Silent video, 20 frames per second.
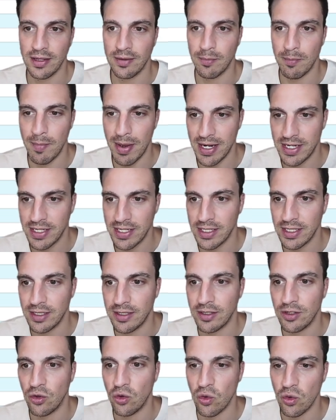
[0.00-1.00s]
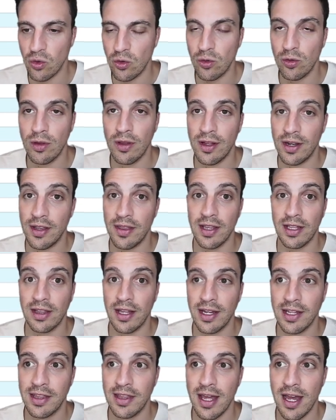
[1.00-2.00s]
Meta, Google, anything
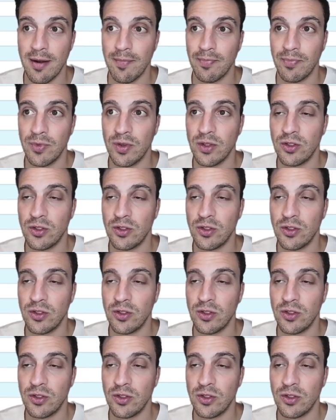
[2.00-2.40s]
like that.